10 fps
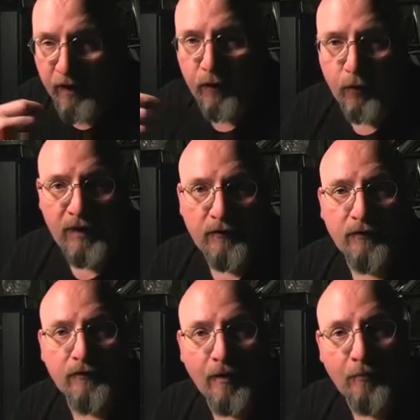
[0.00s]
of the
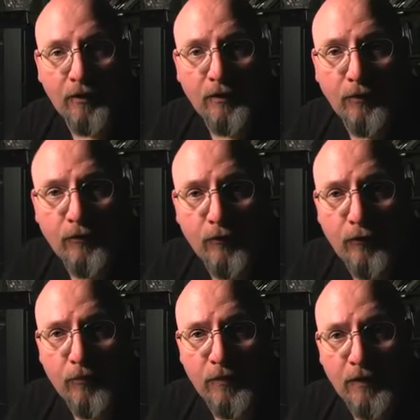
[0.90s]
reasons I'm on
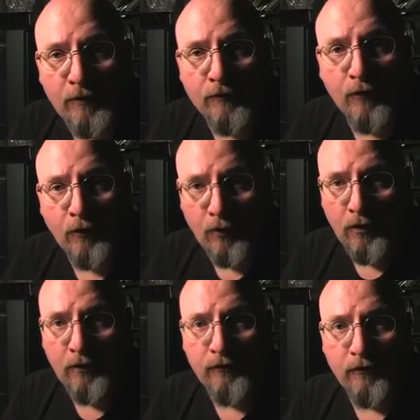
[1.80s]
YouTube is to
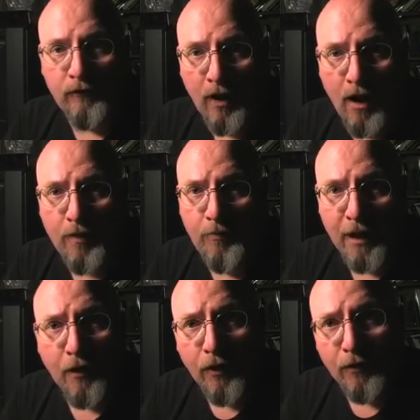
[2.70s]
learn to talk
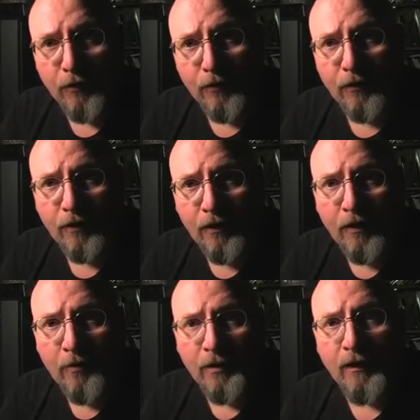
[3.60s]
better
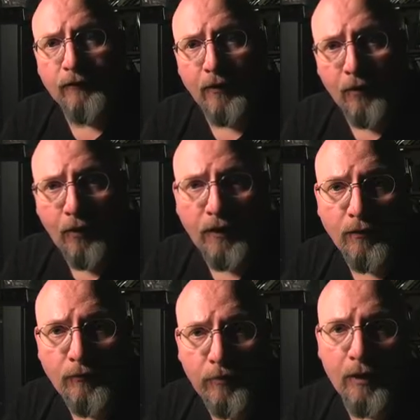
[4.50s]
because although I
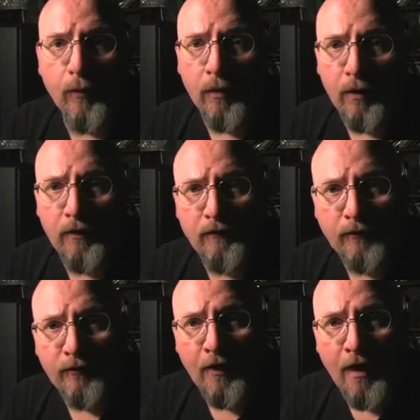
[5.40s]
use big
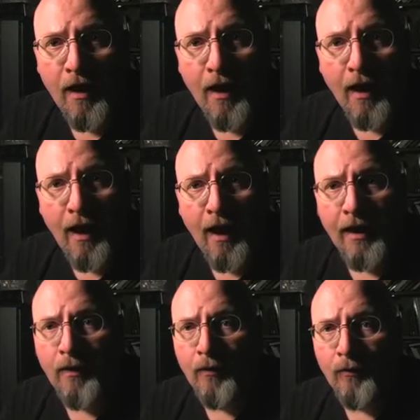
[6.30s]
words,
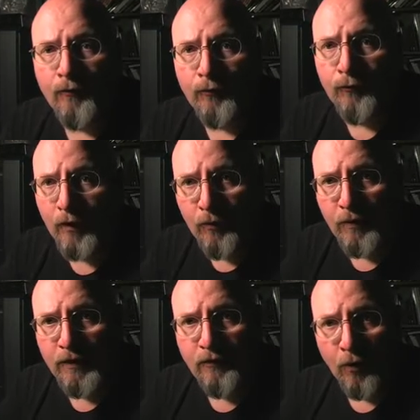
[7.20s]
I
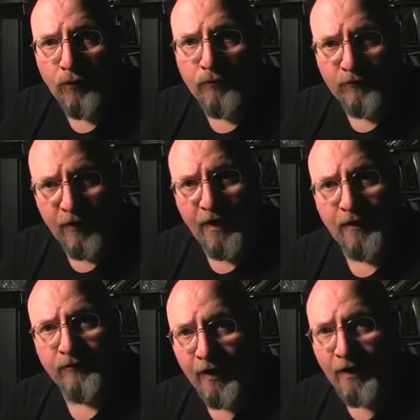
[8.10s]
frequently don't say
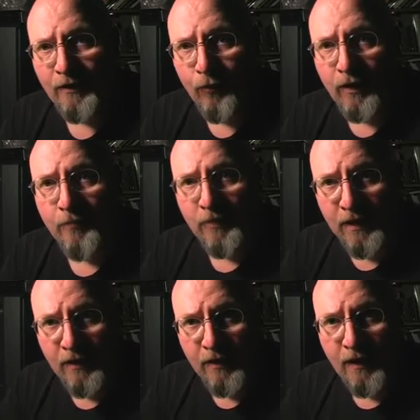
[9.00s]
exactly what I
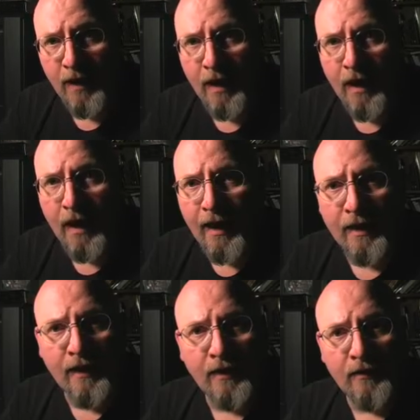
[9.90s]
mean
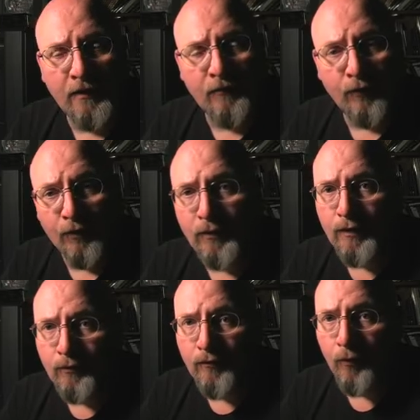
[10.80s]
and I frequently
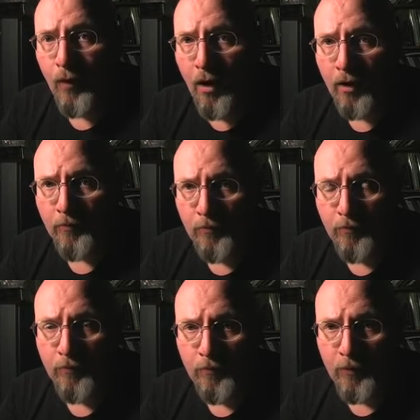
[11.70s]
use the wrong
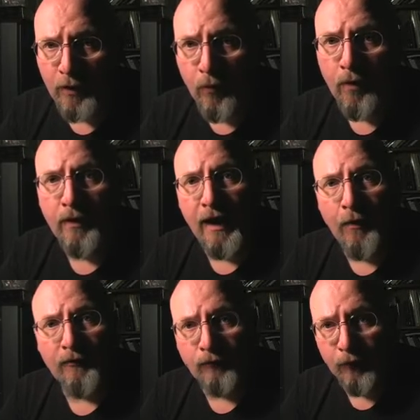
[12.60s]
big word.
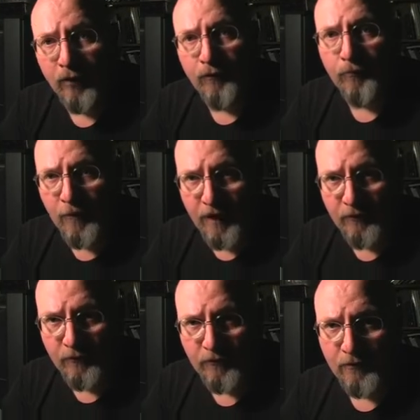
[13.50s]
Now, I sort of
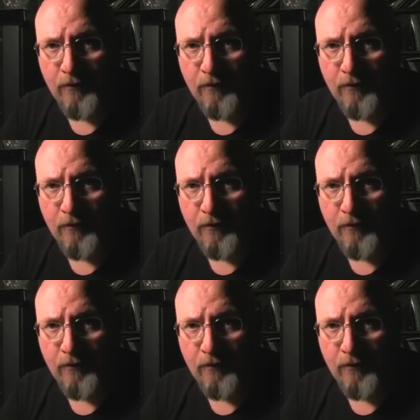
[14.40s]
meant